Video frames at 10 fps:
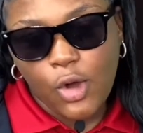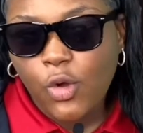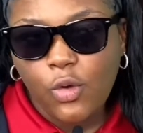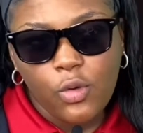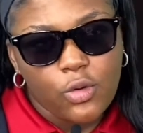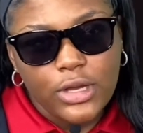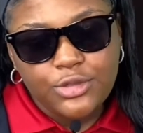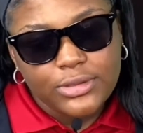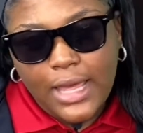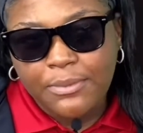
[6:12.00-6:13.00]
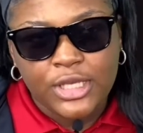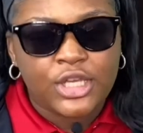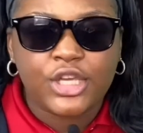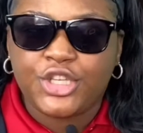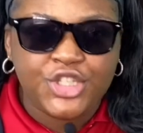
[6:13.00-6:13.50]
Who, who else would that be?
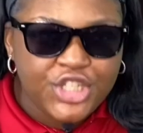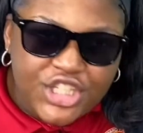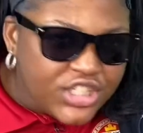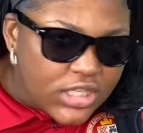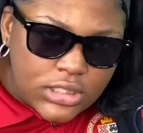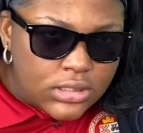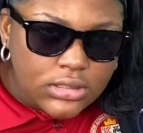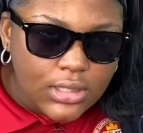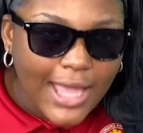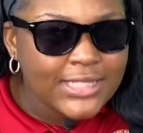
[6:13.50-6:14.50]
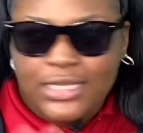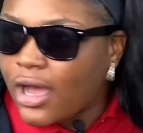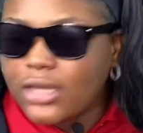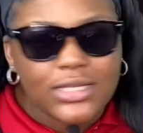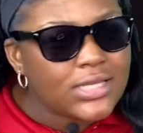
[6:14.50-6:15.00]
Jesus? I sing
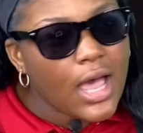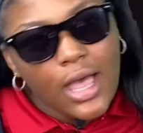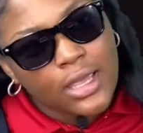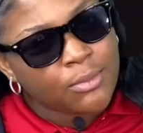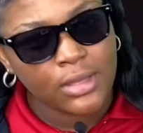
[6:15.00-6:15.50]
all the time.